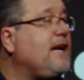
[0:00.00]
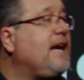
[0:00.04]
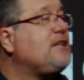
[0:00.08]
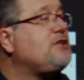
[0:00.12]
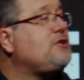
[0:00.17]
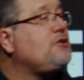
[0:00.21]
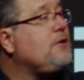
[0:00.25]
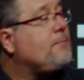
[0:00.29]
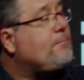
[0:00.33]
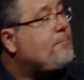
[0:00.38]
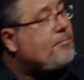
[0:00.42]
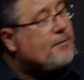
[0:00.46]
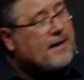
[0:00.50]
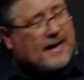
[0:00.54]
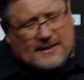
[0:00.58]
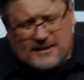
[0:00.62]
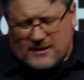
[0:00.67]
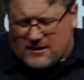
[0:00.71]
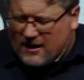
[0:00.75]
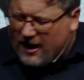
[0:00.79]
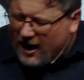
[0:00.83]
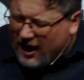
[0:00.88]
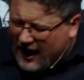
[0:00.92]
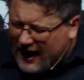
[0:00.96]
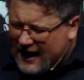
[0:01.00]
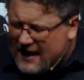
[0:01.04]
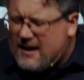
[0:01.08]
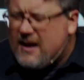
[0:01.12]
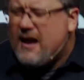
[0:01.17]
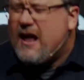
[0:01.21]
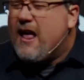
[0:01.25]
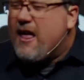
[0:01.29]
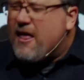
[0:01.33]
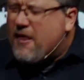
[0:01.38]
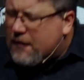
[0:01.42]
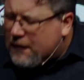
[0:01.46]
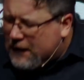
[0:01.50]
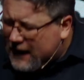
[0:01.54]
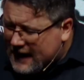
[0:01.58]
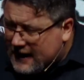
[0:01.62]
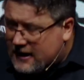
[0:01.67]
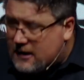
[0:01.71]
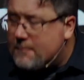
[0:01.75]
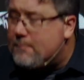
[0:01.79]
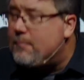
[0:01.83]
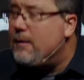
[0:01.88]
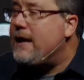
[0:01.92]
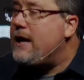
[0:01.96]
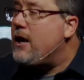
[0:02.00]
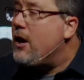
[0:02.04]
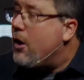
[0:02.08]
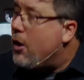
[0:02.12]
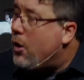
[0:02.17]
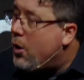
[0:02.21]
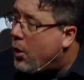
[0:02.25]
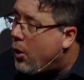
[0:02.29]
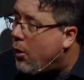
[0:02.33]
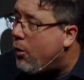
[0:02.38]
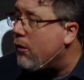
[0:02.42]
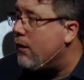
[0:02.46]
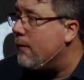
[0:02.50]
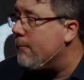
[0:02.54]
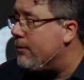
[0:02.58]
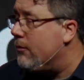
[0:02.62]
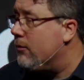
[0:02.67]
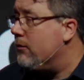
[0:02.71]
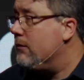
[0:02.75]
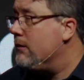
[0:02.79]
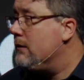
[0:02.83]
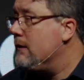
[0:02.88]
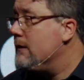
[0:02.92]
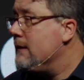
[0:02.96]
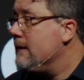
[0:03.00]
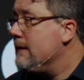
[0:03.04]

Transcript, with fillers: It's, the, it's unthinkably horrible.